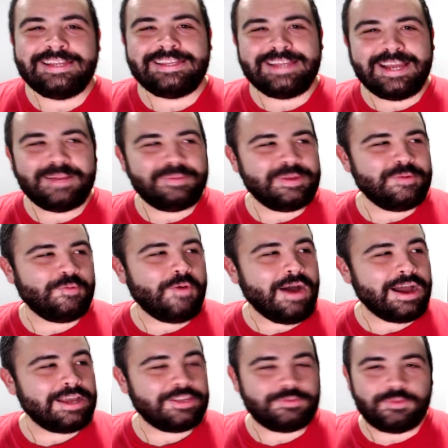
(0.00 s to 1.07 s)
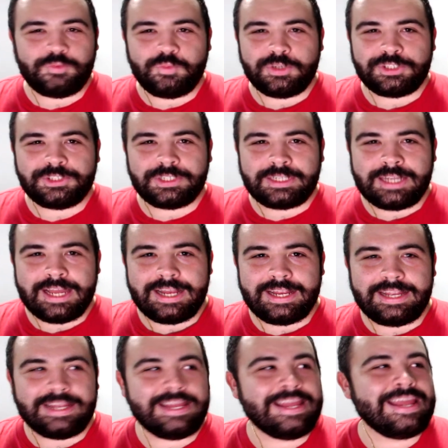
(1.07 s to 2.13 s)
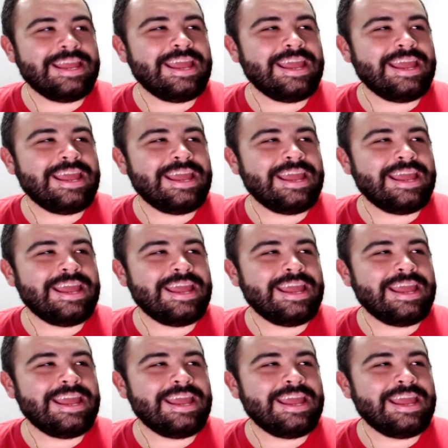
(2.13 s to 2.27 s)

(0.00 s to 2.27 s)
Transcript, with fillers: You gotta be wise with what you're getting